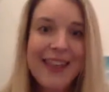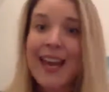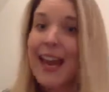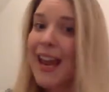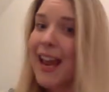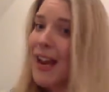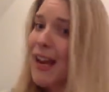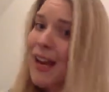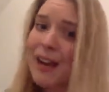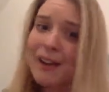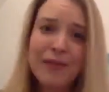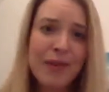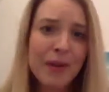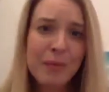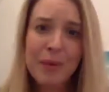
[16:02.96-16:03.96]
that
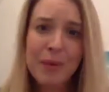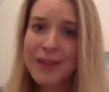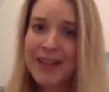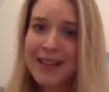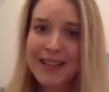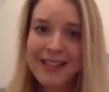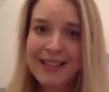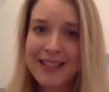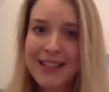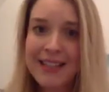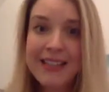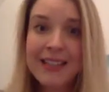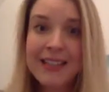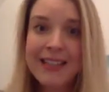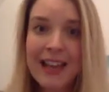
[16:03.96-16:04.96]
everybody
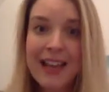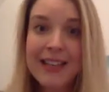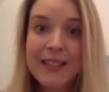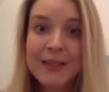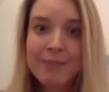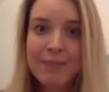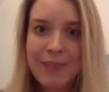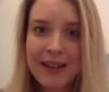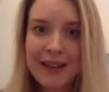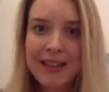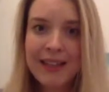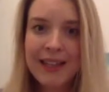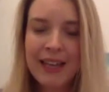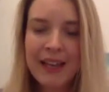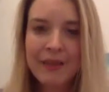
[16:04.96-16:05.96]
says, it's like, it's
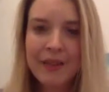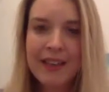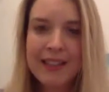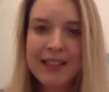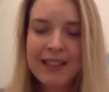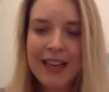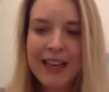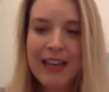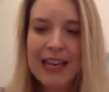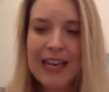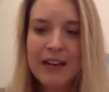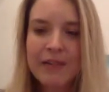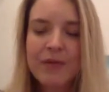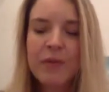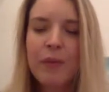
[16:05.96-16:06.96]
making the effort. It's like,
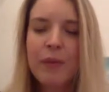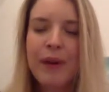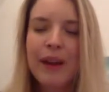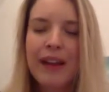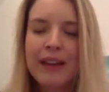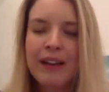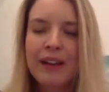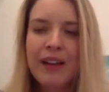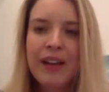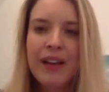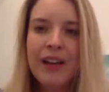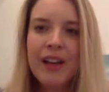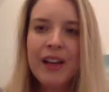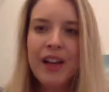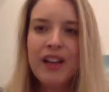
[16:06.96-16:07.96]
even when
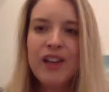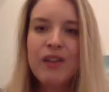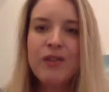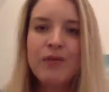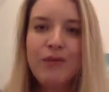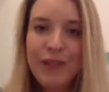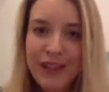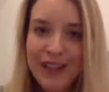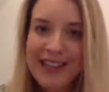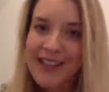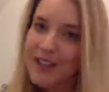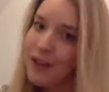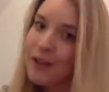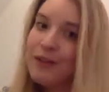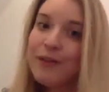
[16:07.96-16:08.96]
you really
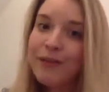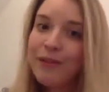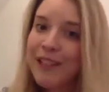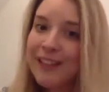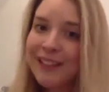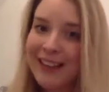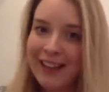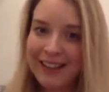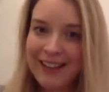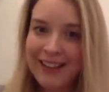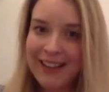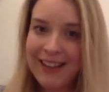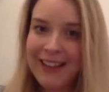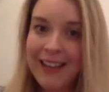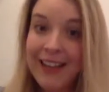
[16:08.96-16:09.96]
don't feel like
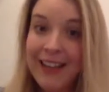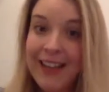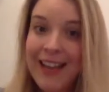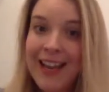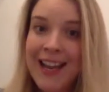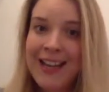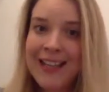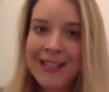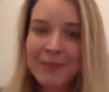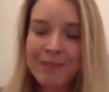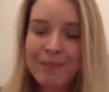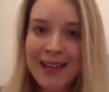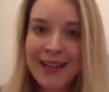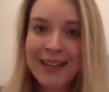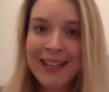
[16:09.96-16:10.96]
it, it's
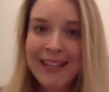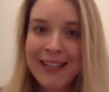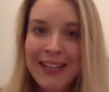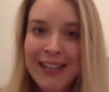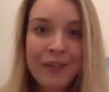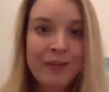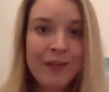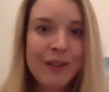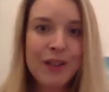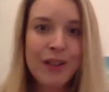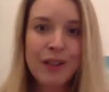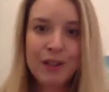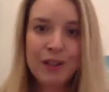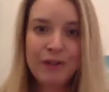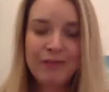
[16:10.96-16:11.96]
making the effort
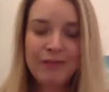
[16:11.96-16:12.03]
to